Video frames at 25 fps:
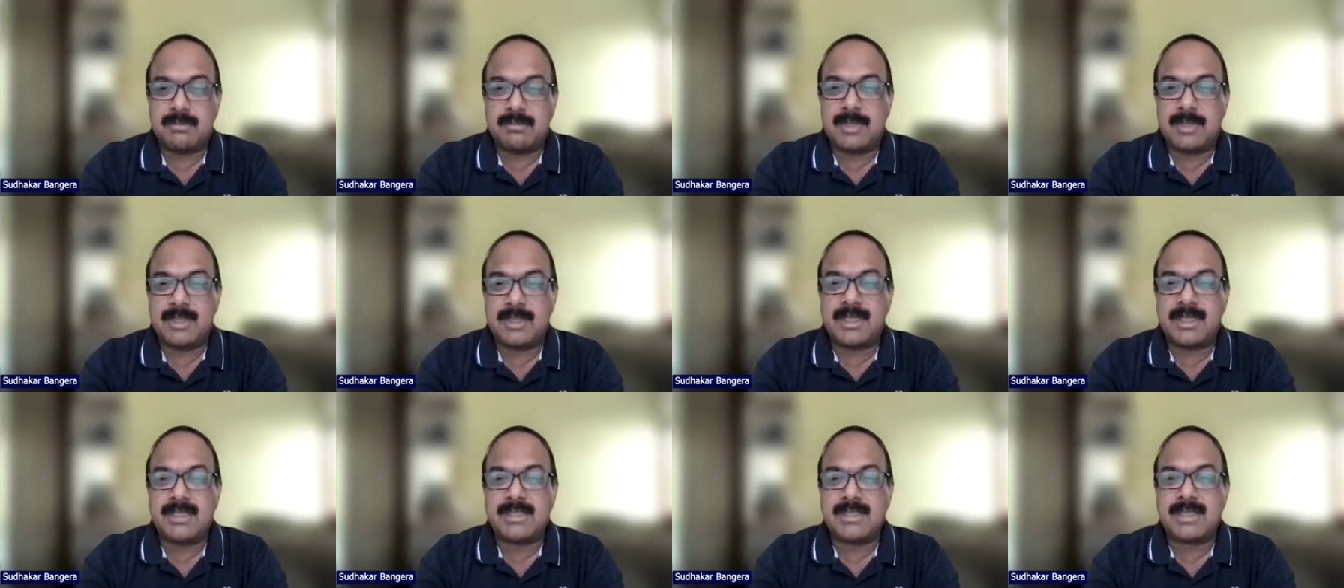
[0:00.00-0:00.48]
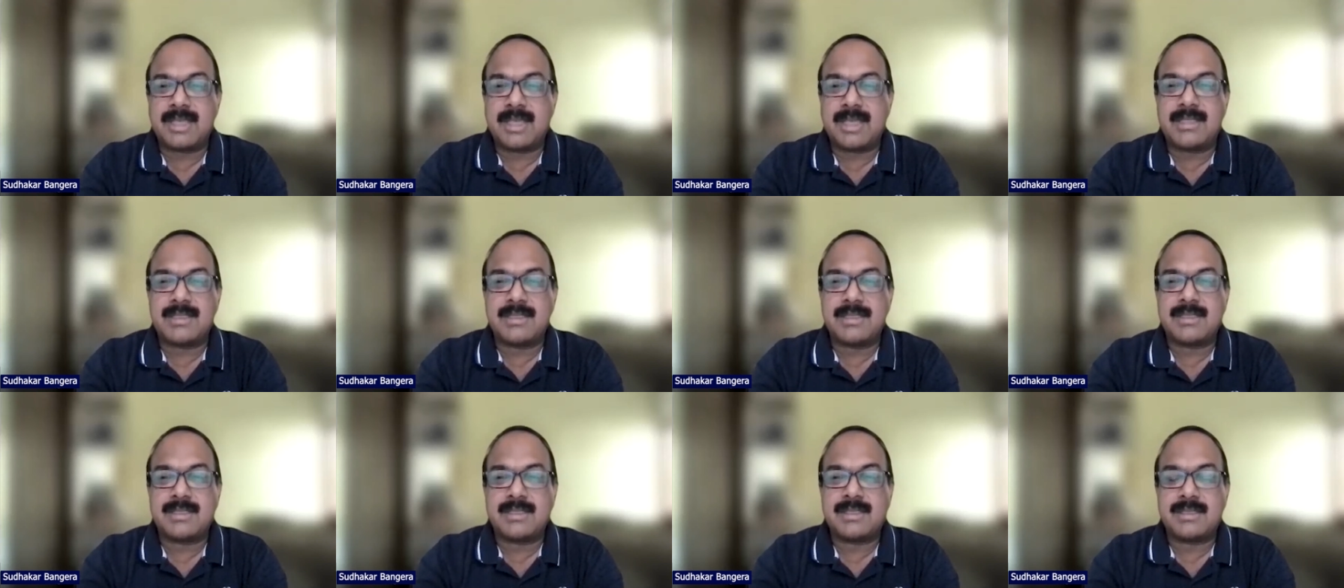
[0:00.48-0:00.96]
I think
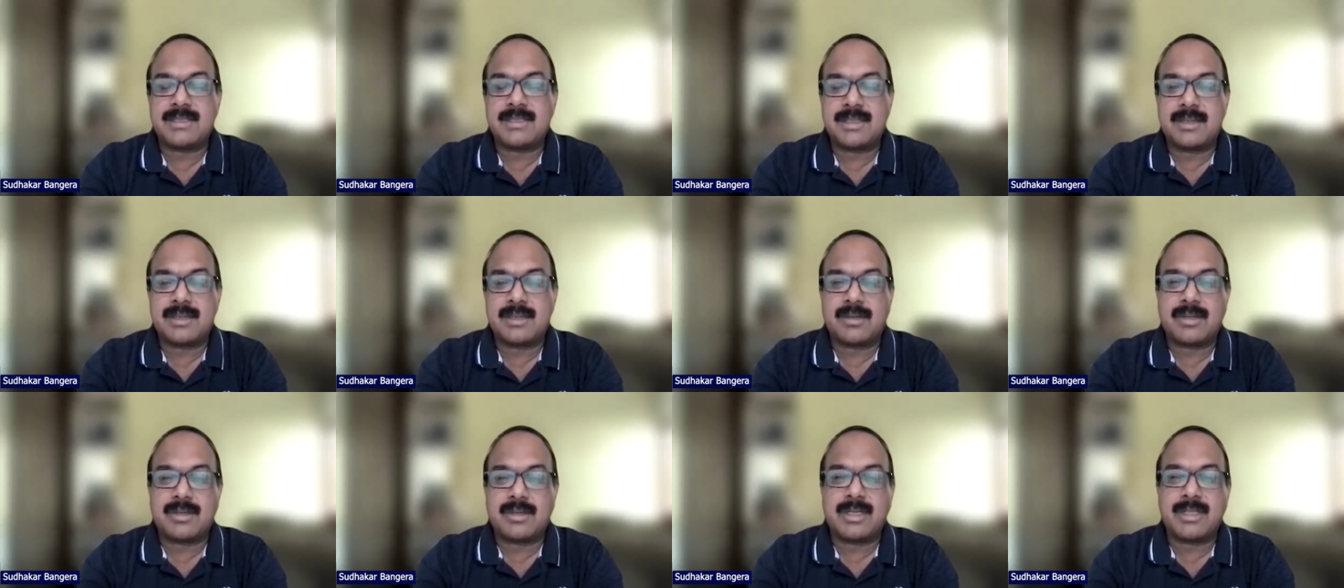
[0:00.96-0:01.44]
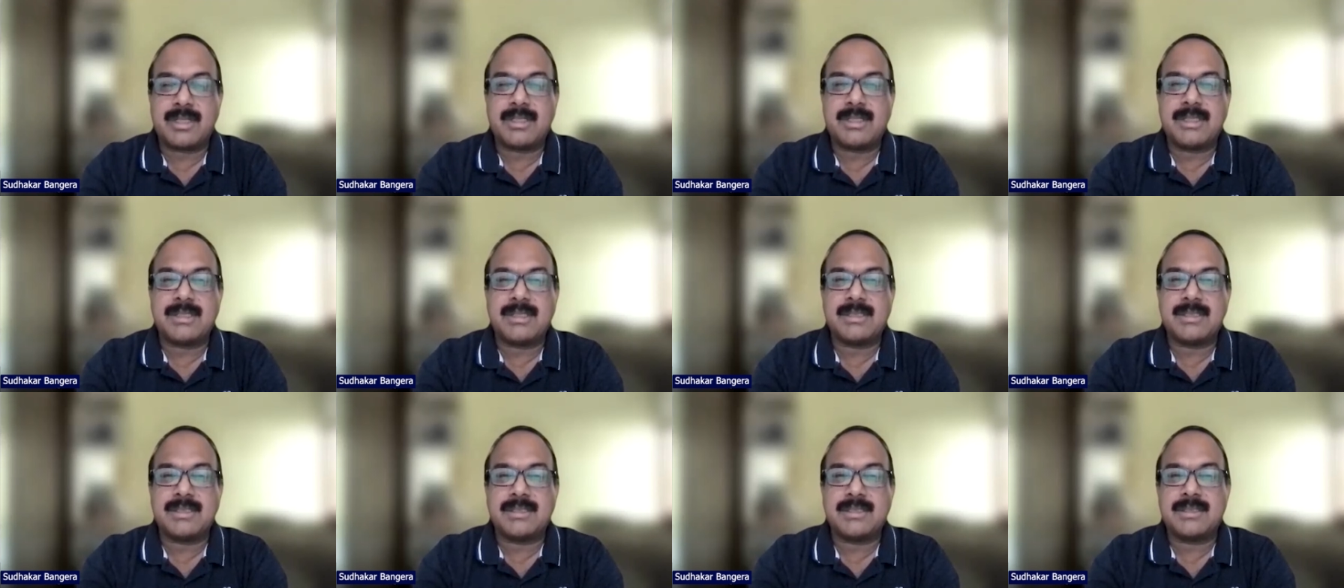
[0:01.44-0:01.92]
science uh,
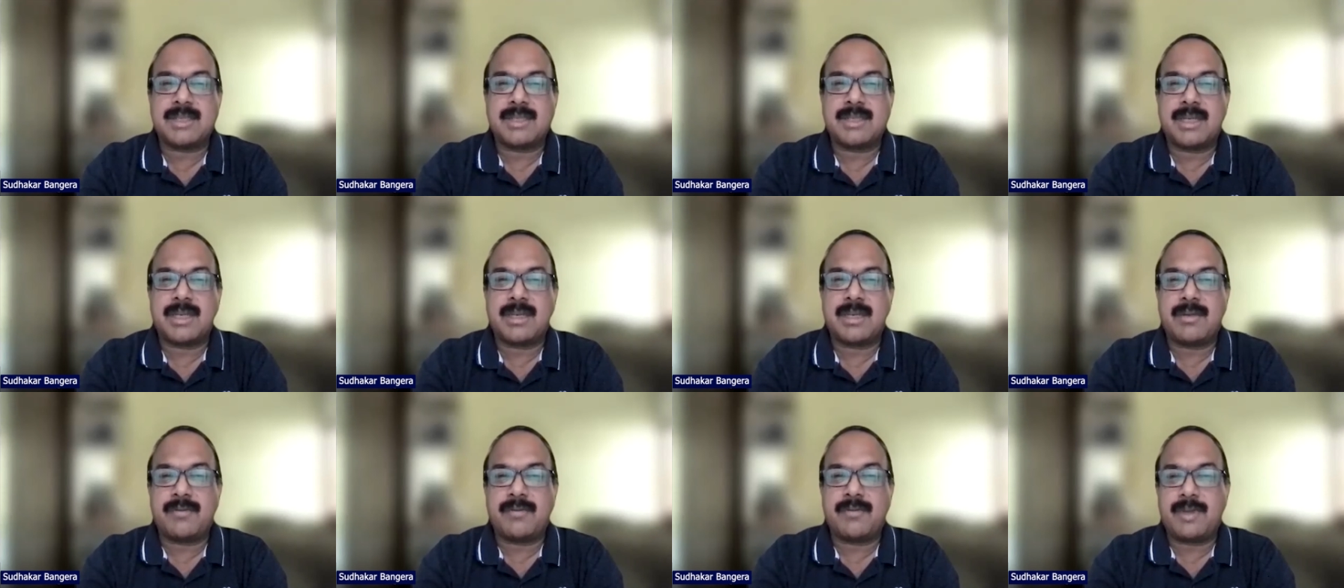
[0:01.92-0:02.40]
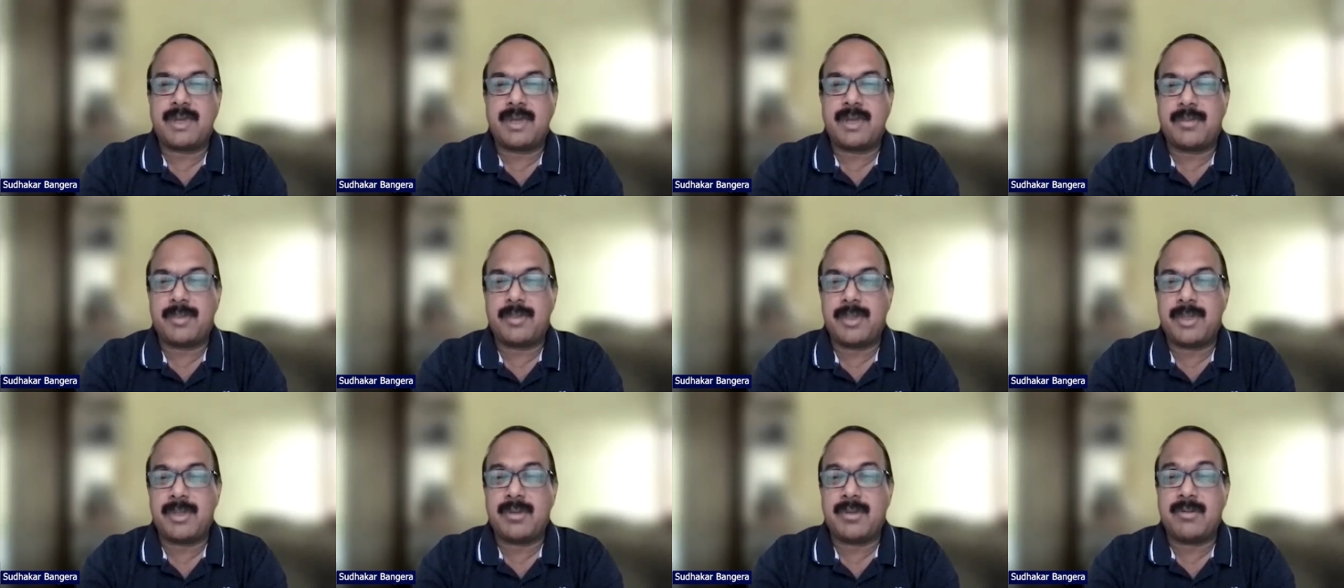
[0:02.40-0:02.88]
organizations are,
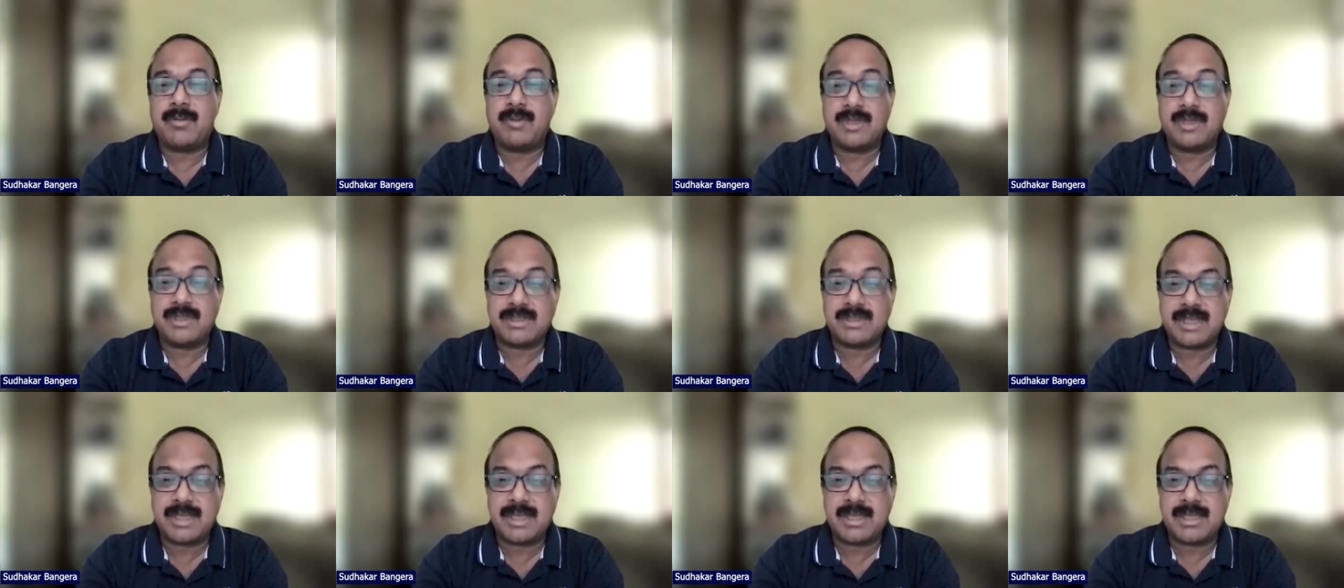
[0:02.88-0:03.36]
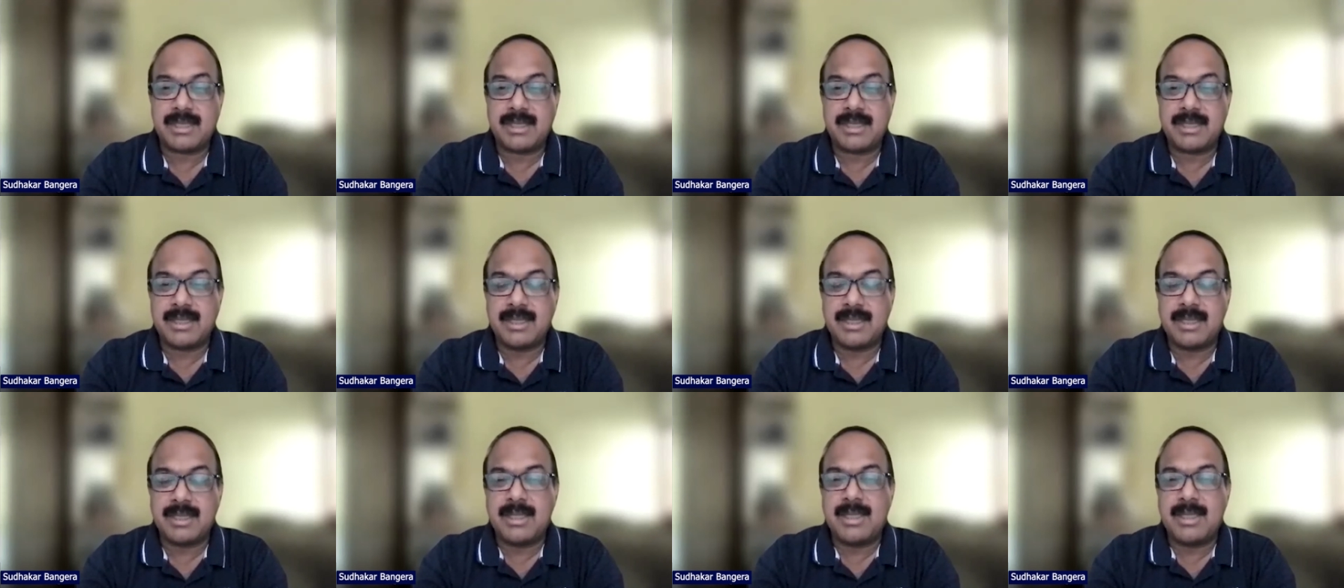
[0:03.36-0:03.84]
have been always there
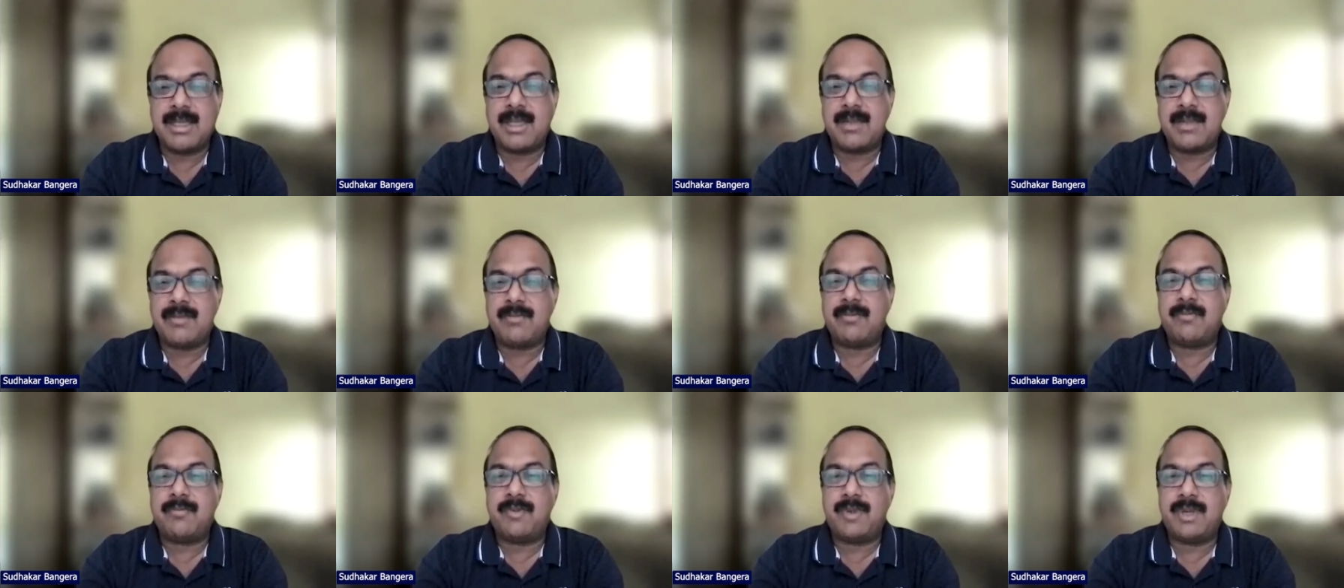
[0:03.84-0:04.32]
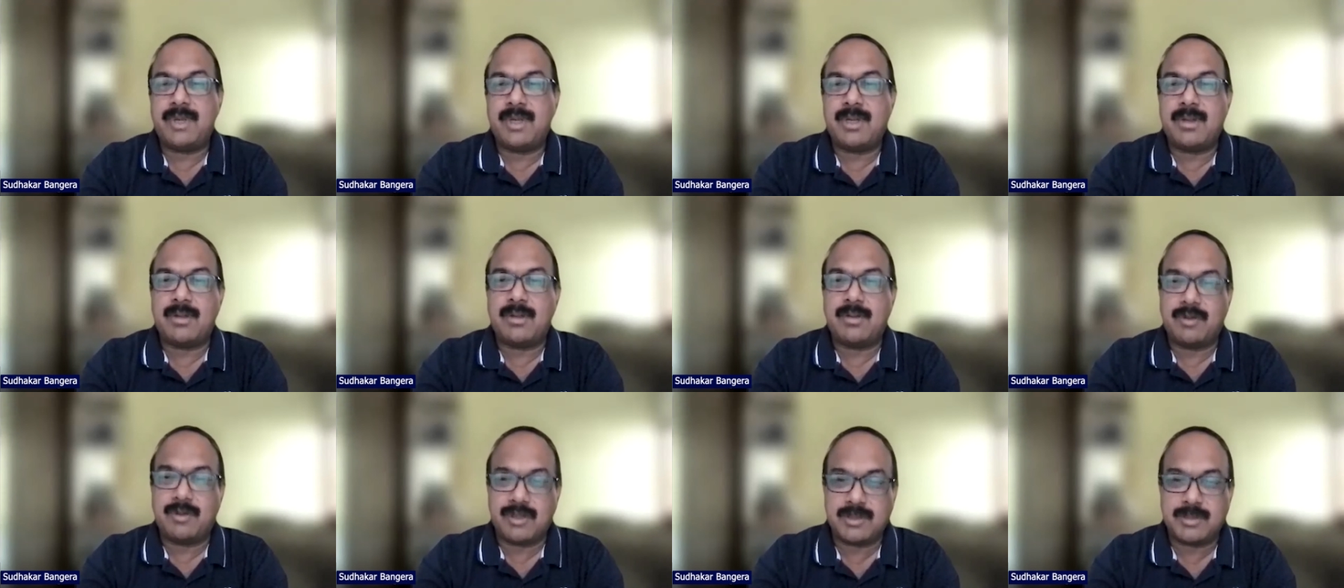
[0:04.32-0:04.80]
and will mm-hmm.
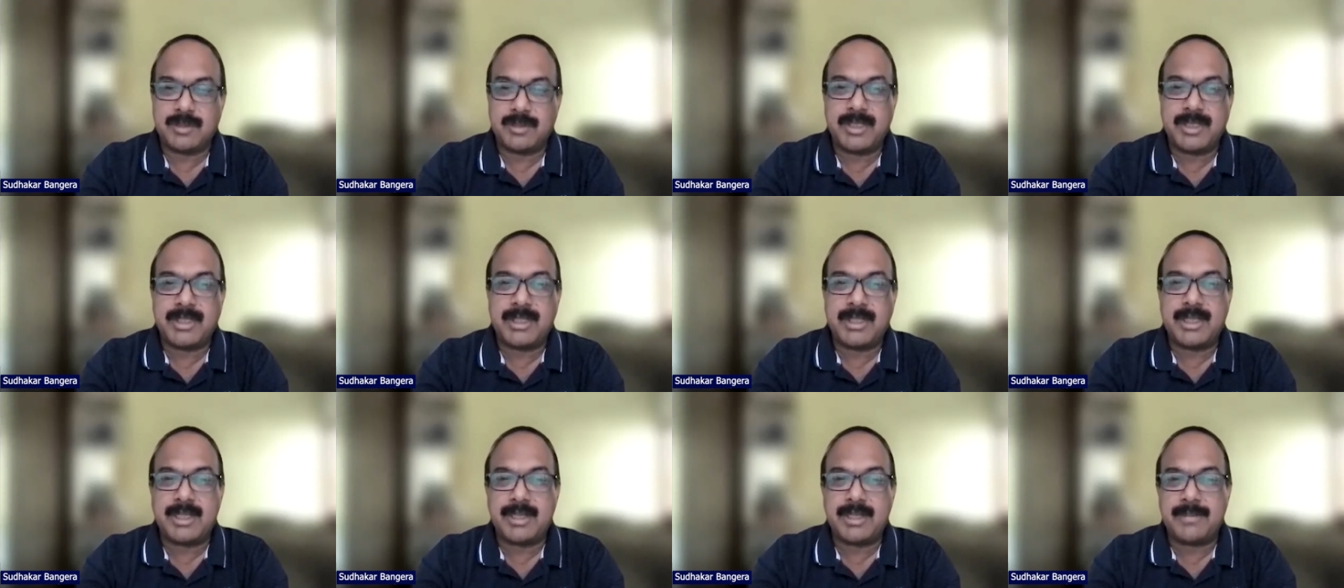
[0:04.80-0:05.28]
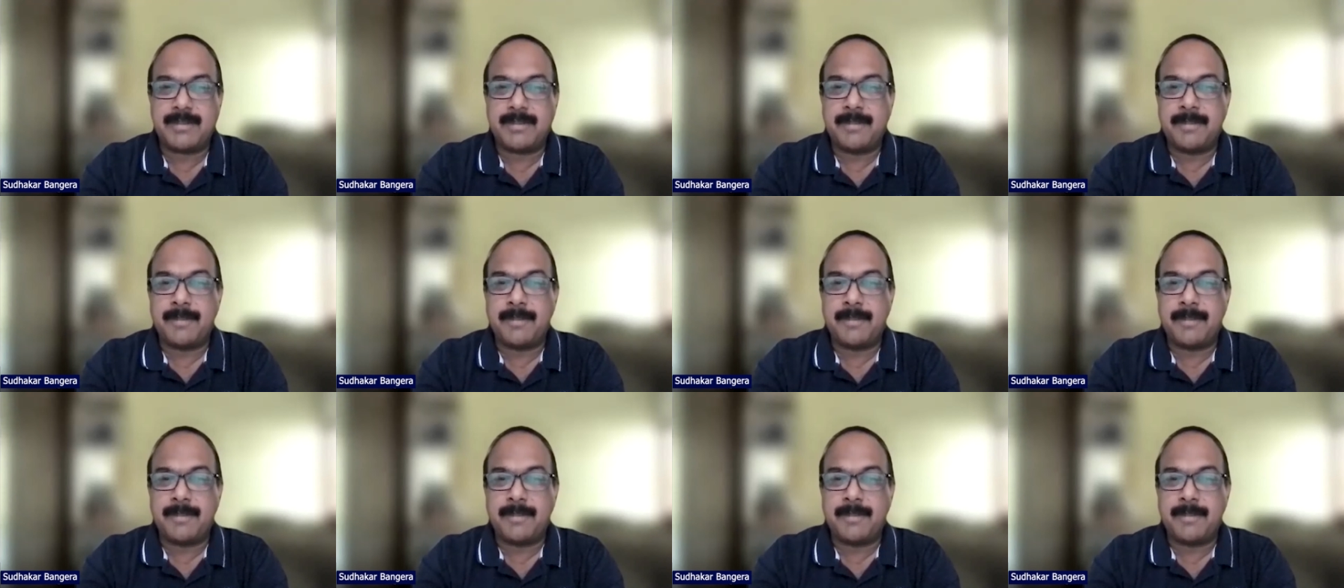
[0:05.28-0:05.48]
always be there.